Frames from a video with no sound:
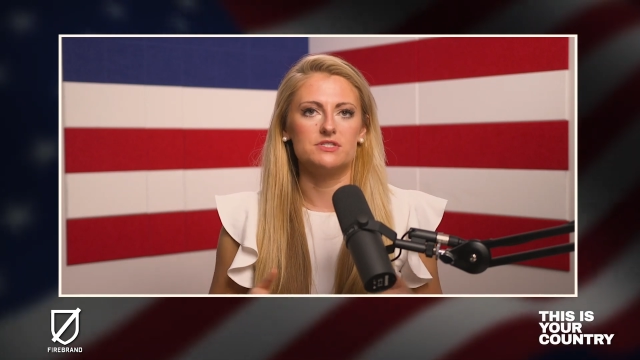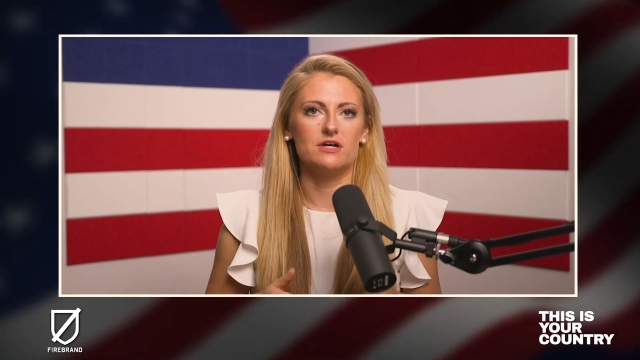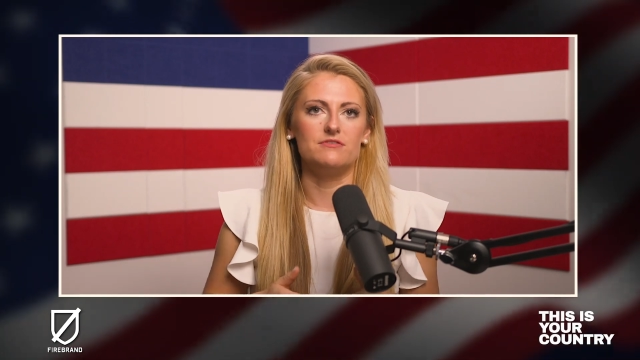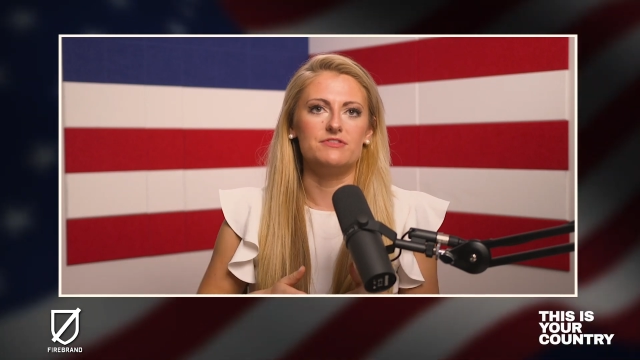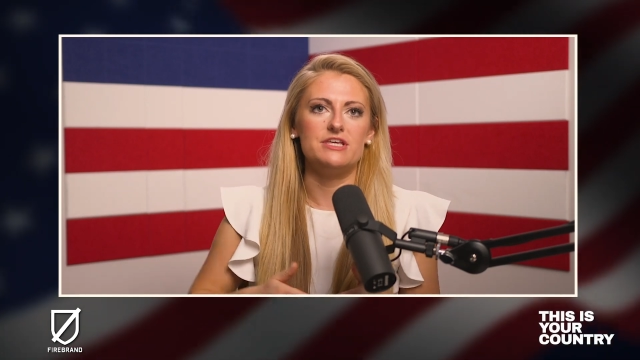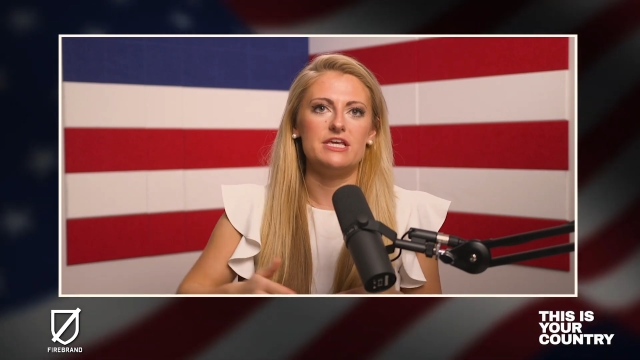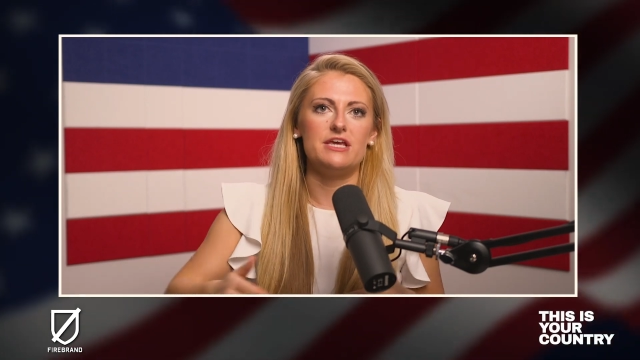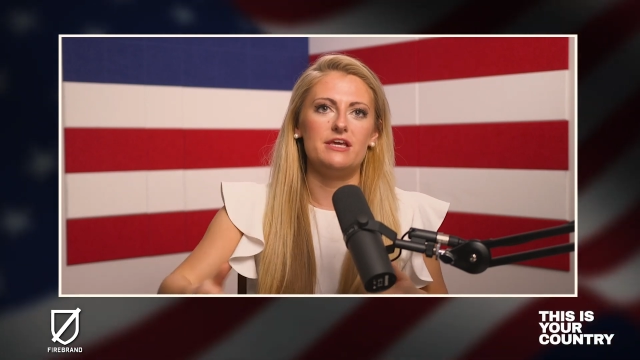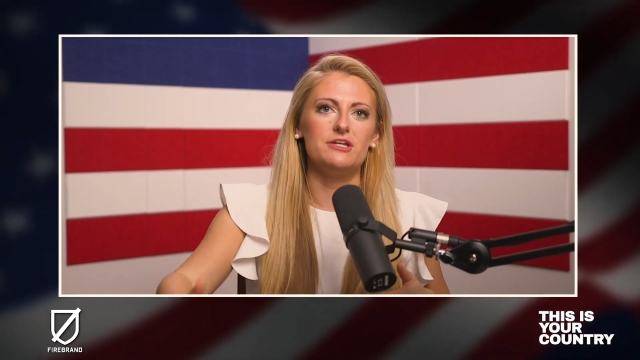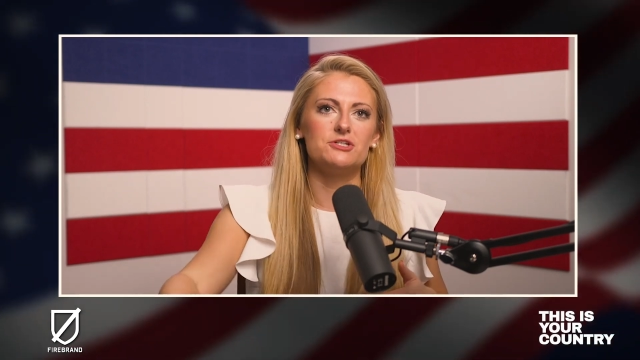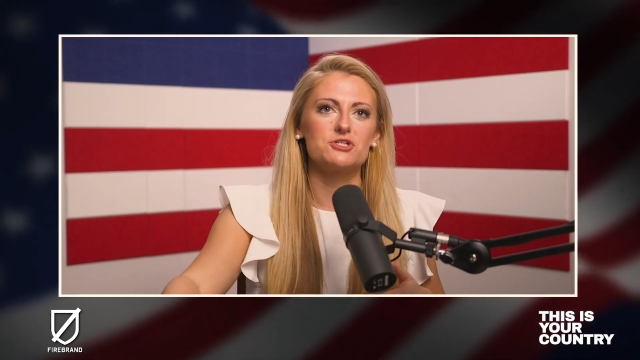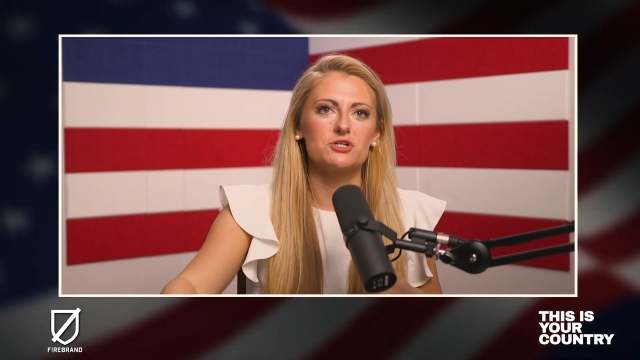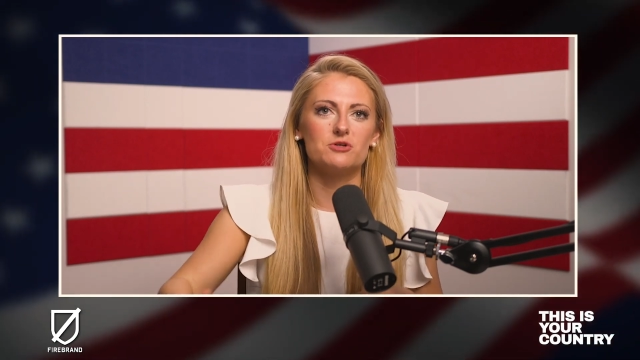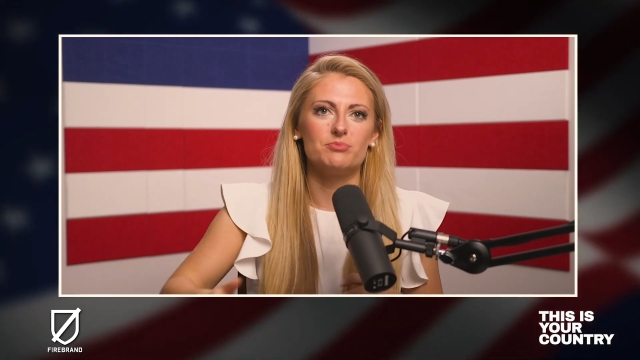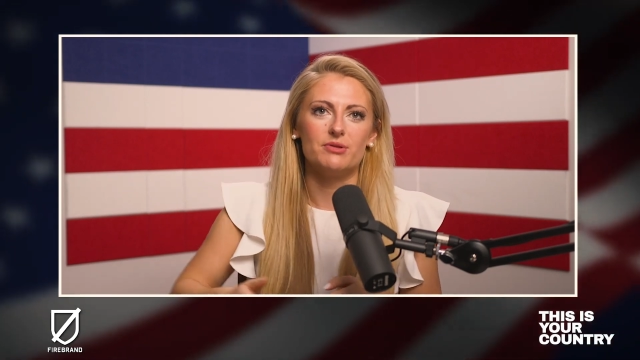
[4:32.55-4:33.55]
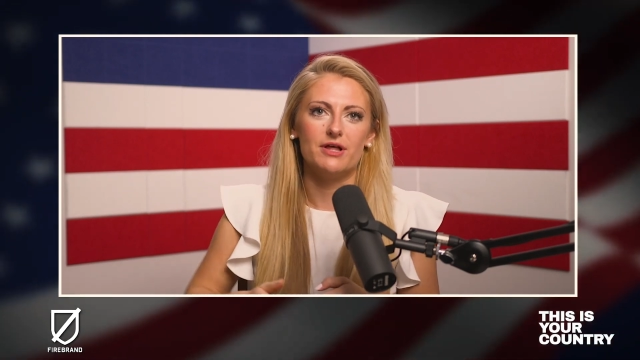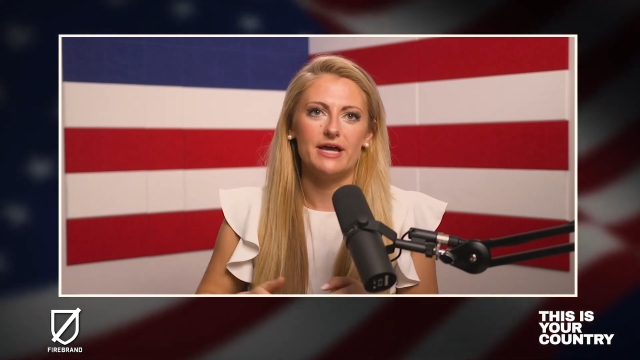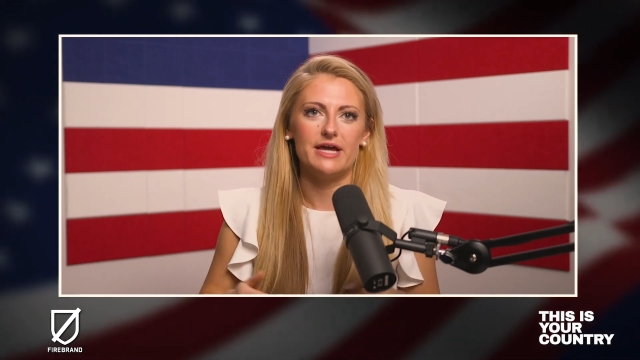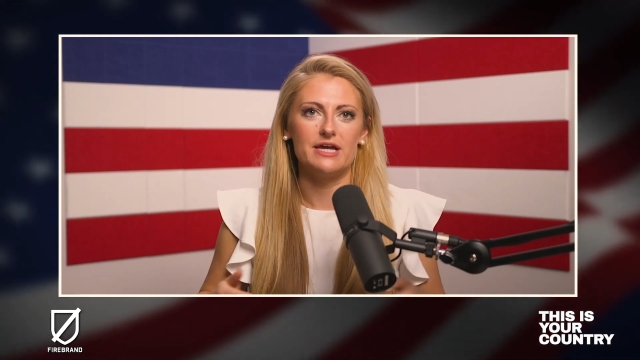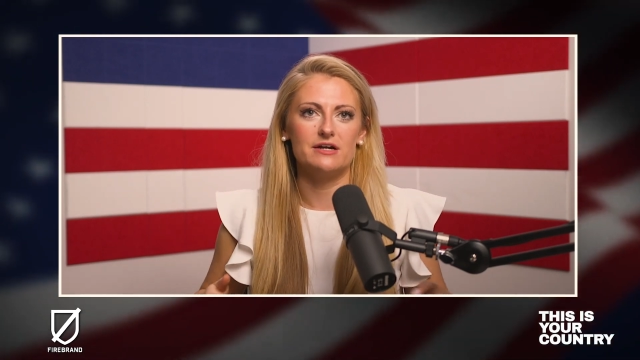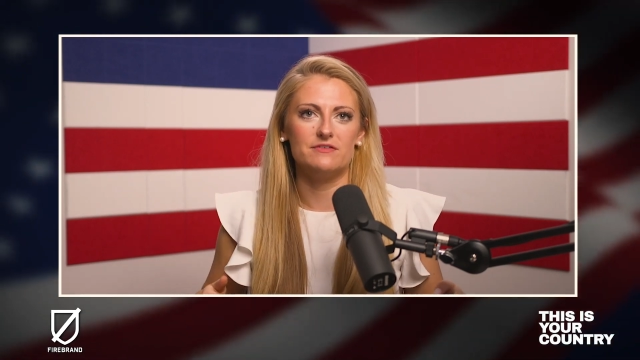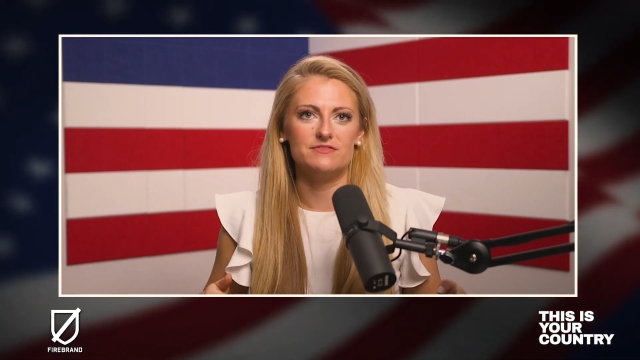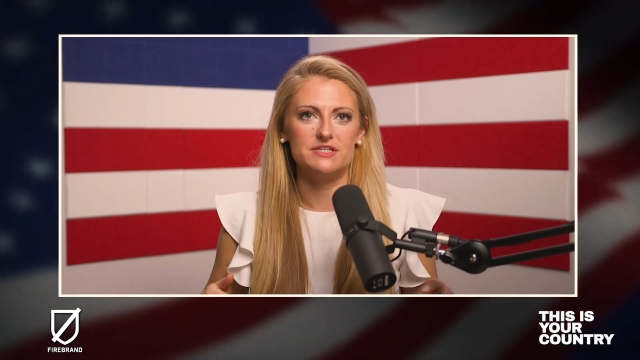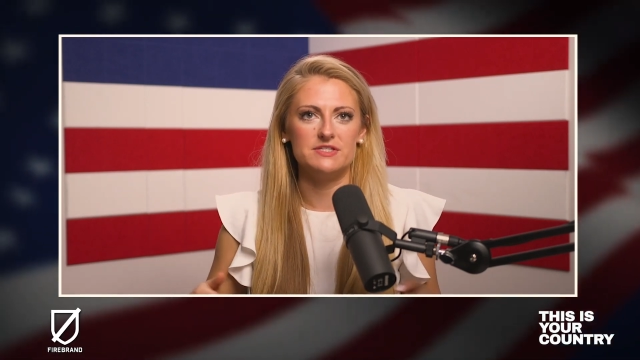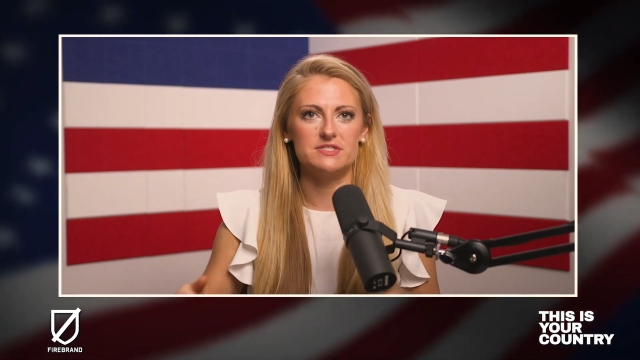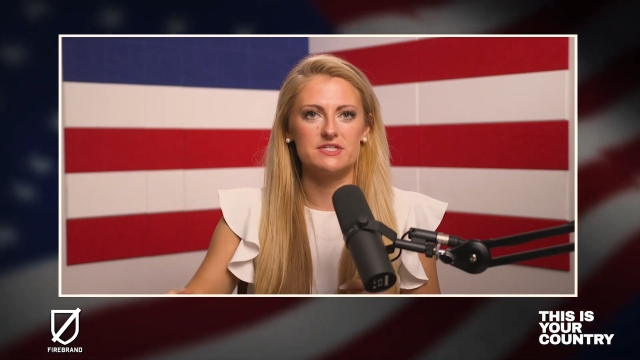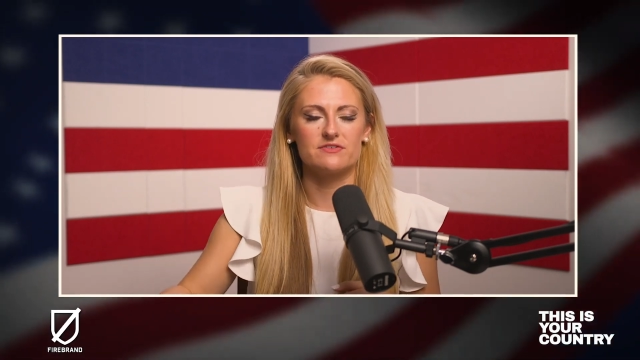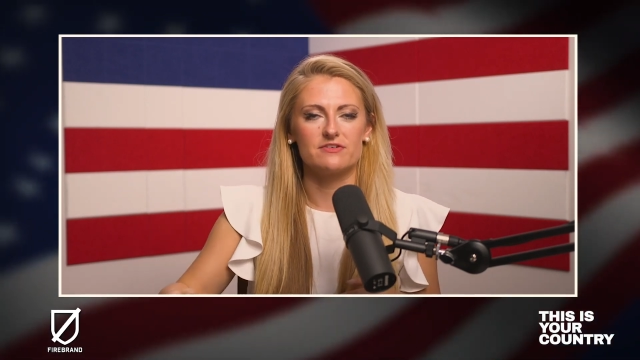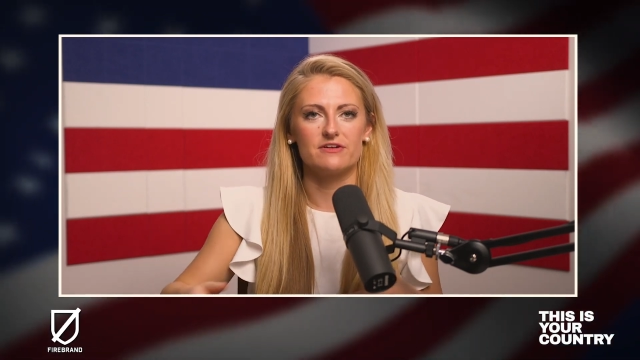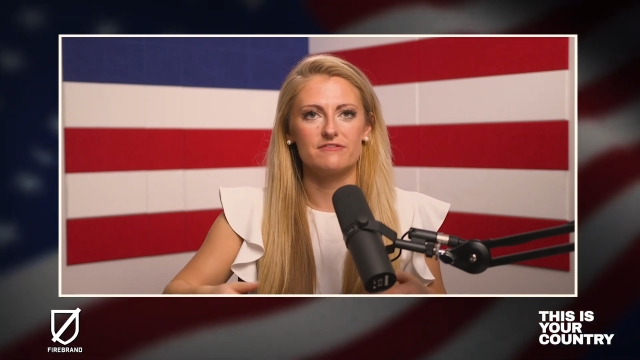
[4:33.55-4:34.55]
of the interplay of these
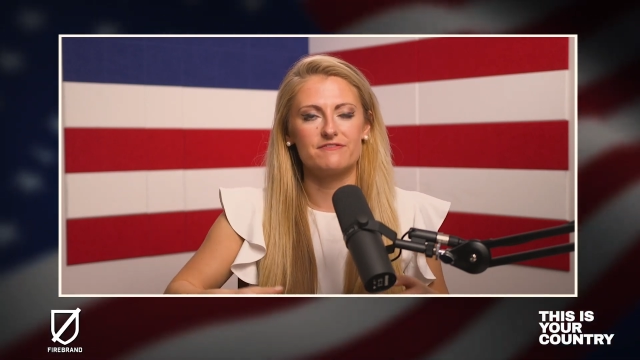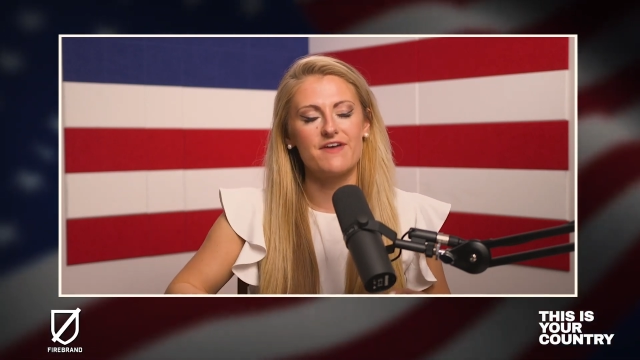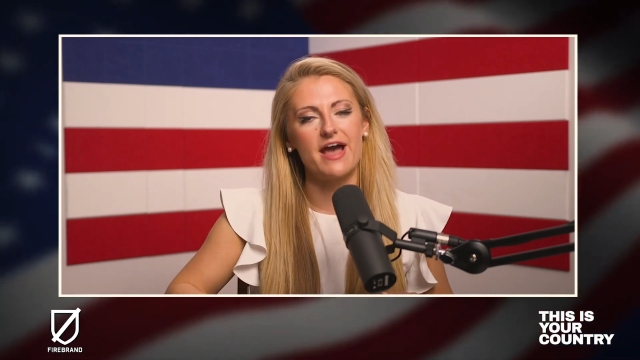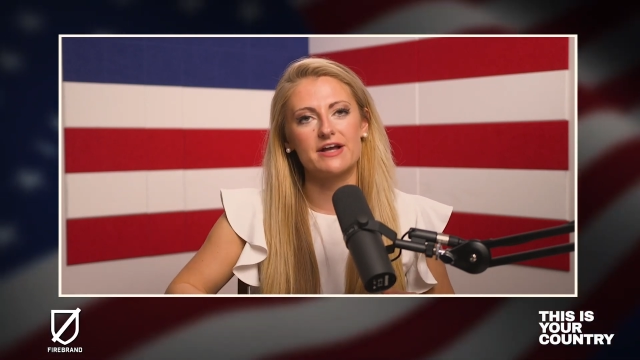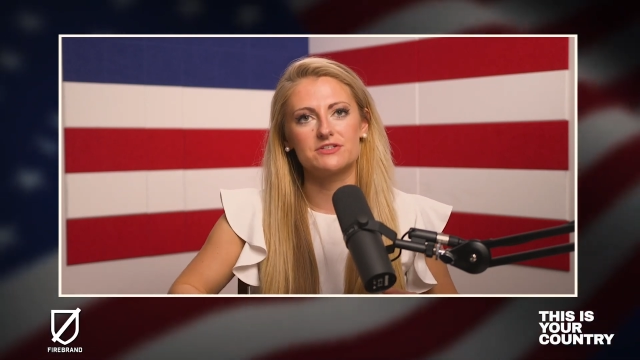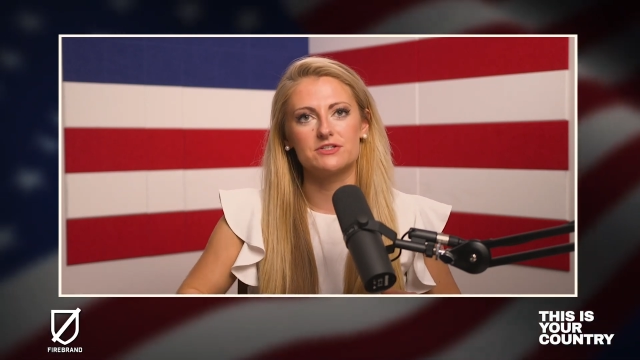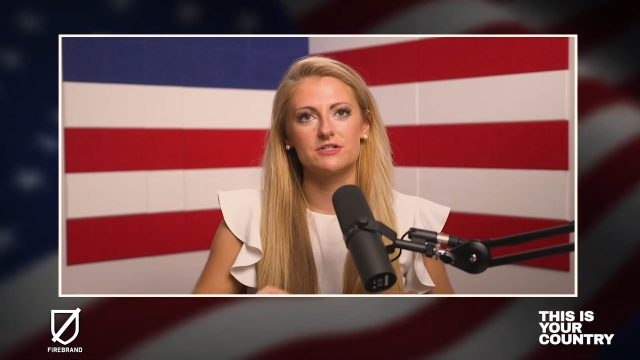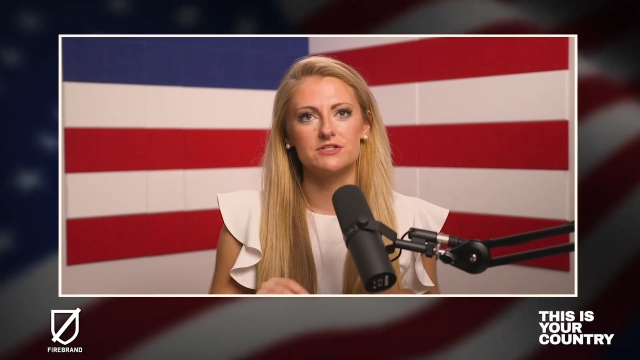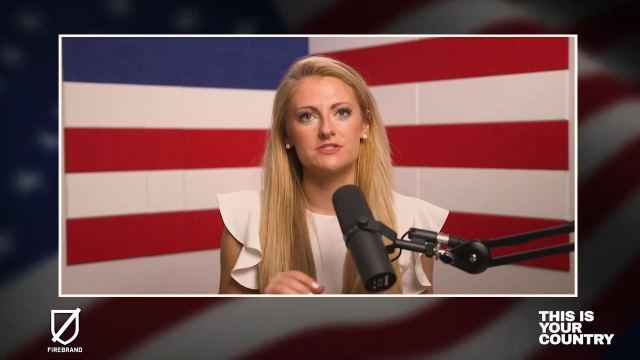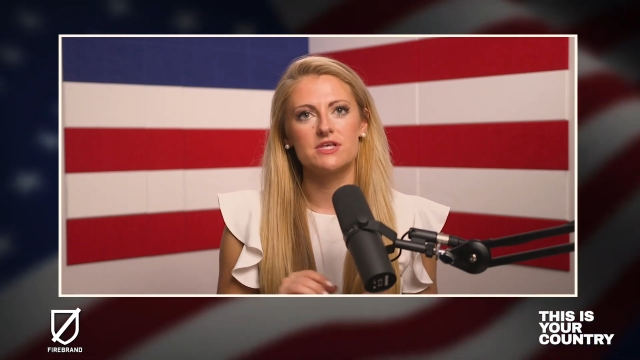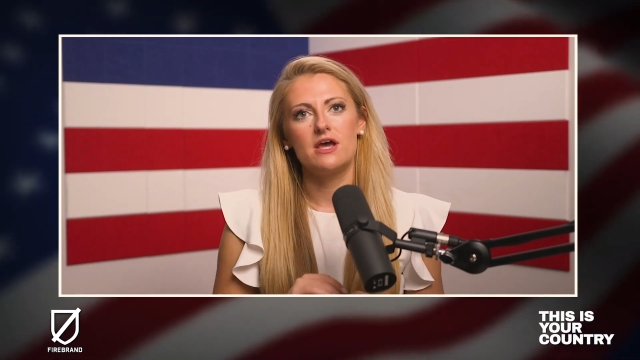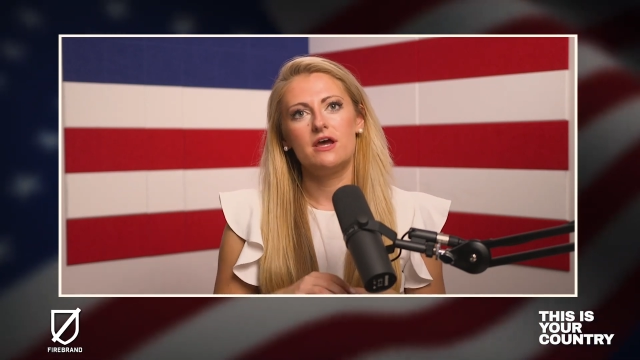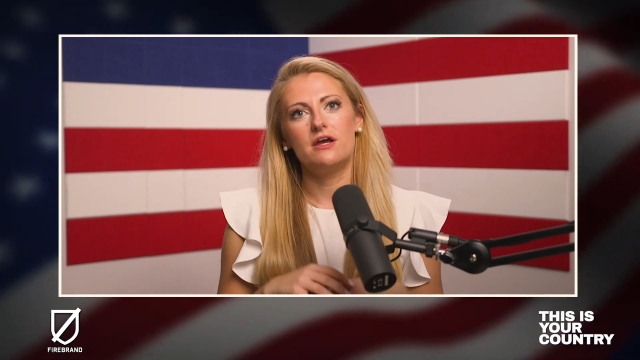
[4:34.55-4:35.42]
different factors.